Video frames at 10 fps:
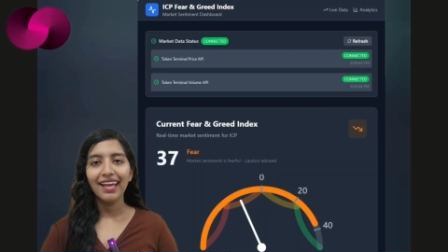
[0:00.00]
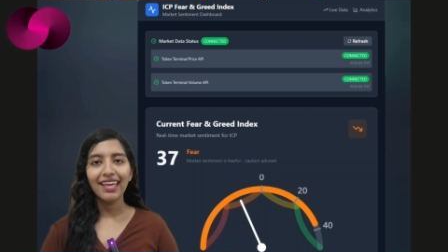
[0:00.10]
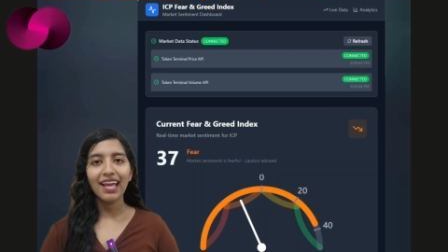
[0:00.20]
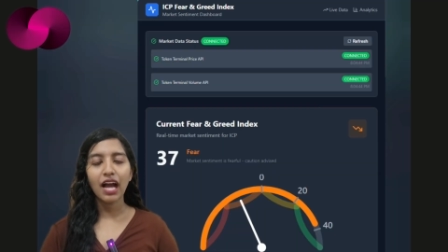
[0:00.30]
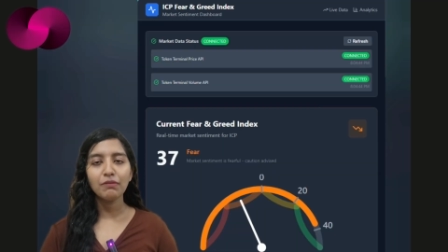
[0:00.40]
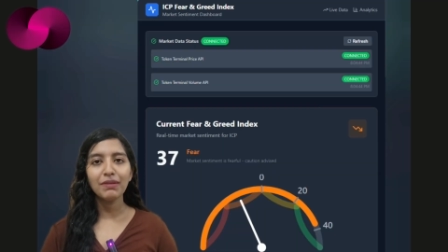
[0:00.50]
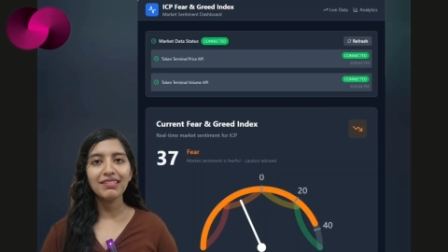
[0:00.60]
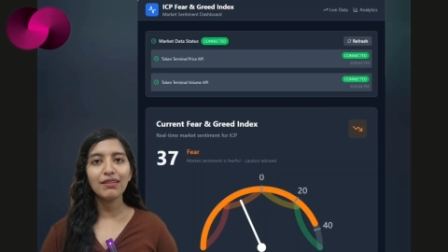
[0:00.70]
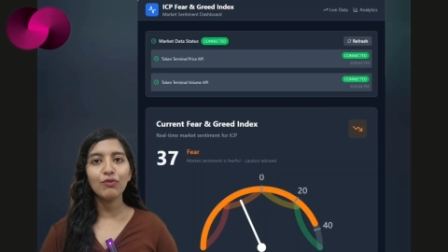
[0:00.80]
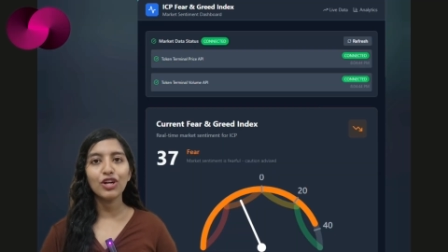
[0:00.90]
He
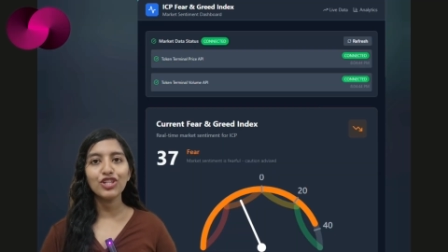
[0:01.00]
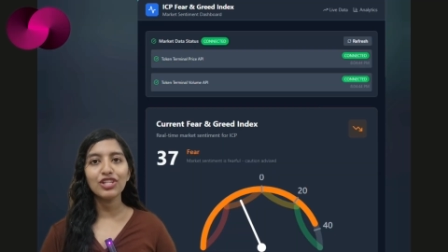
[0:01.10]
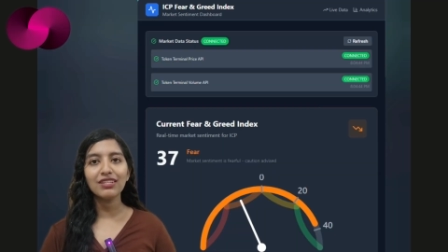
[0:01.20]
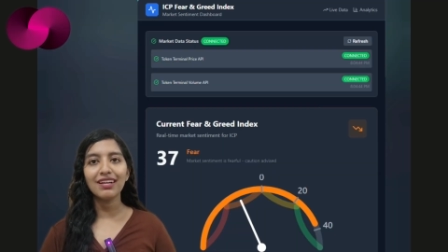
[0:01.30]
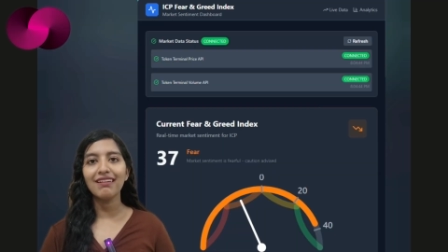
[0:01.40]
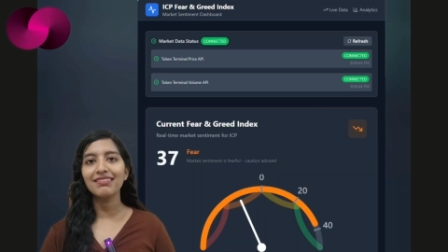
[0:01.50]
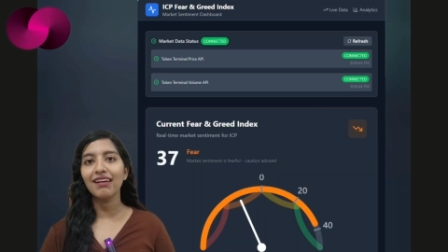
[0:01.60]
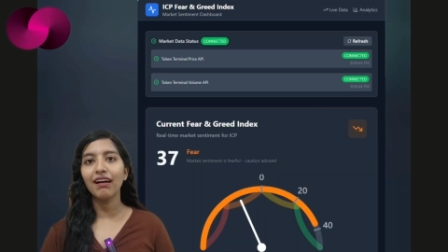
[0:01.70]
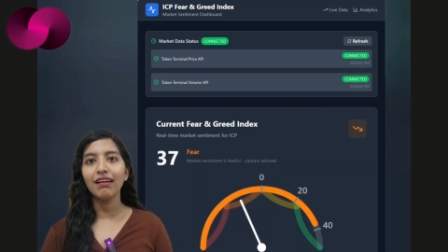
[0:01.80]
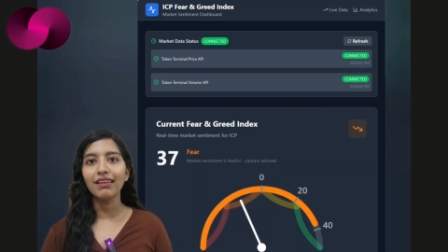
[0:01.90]
admits the version is
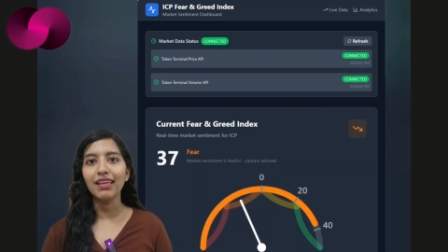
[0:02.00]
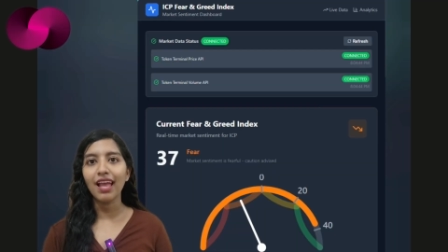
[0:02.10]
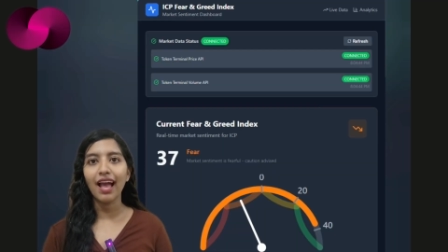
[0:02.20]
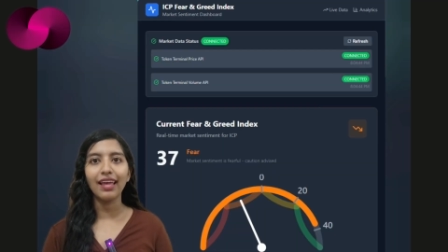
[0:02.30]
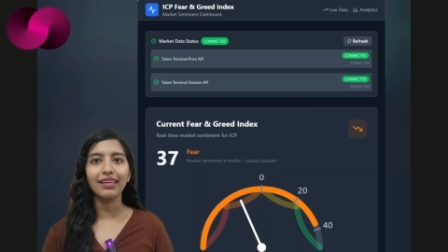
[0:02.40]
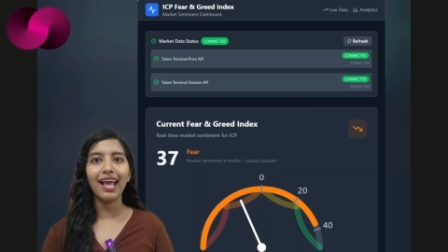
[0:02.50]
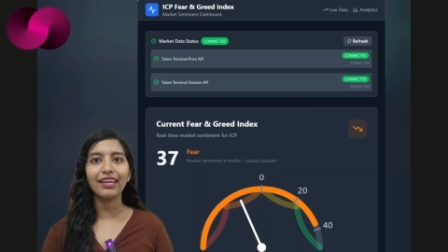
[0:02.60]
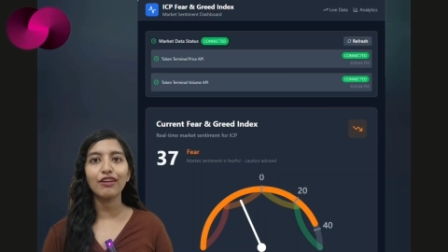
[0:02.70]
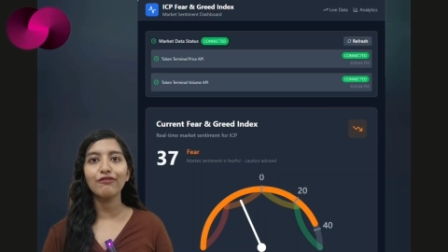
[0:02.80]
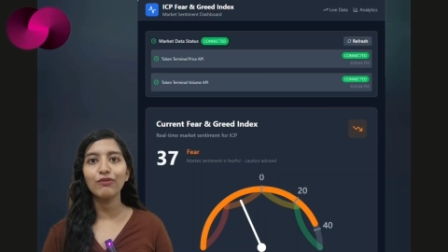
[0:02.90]
early and
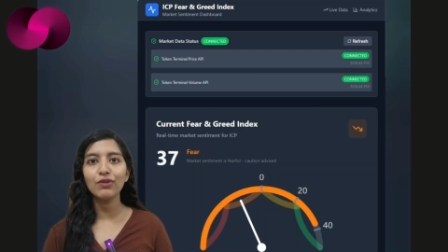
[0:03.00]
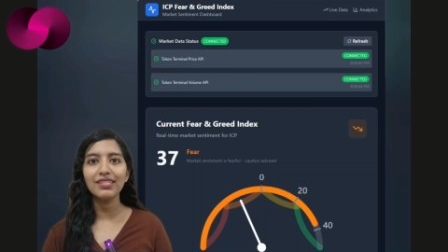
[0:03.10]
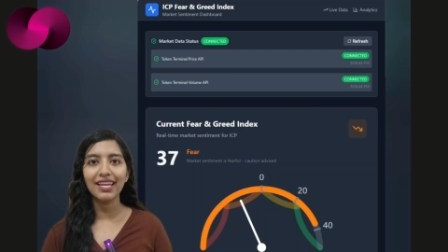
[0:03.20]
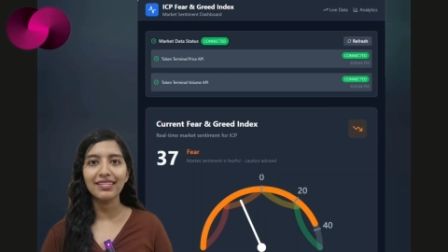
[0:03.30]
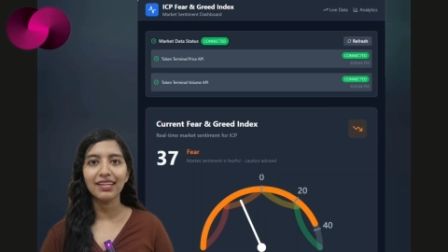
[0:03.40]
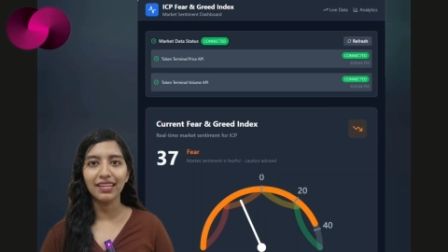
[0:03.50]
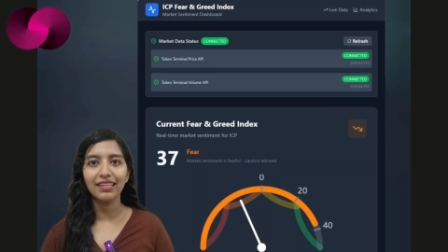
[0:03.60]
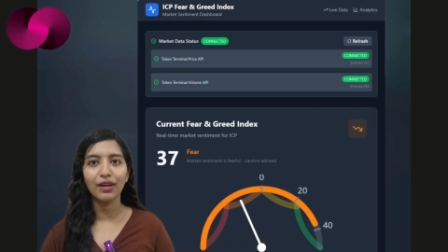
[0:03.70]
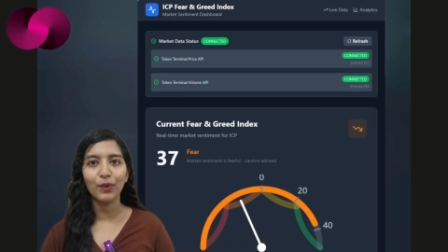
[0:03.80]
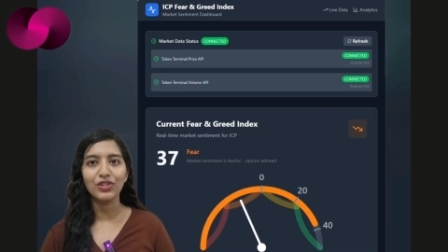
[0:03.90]
lacking full data
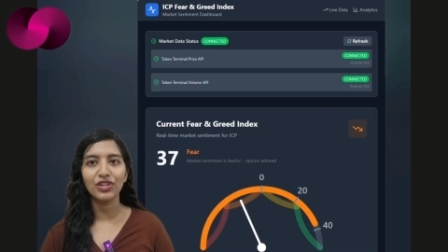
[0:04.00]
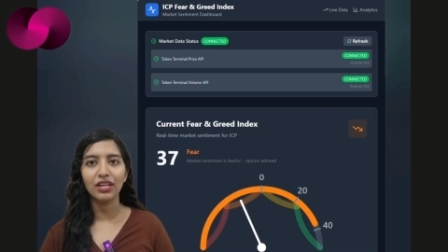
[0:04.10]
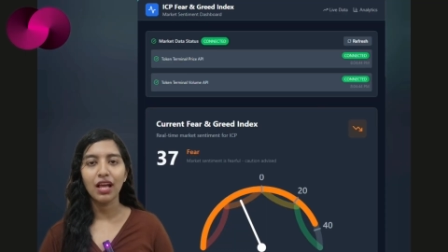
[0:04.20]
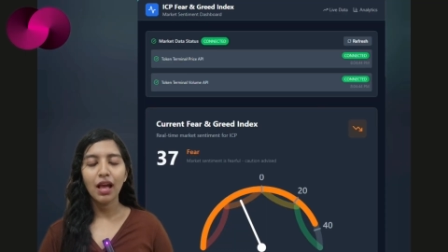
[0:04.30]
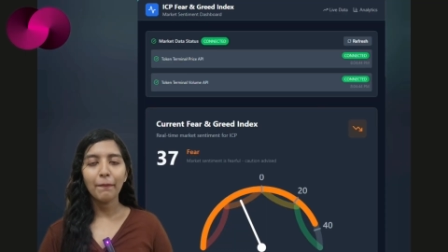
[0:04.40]
integration,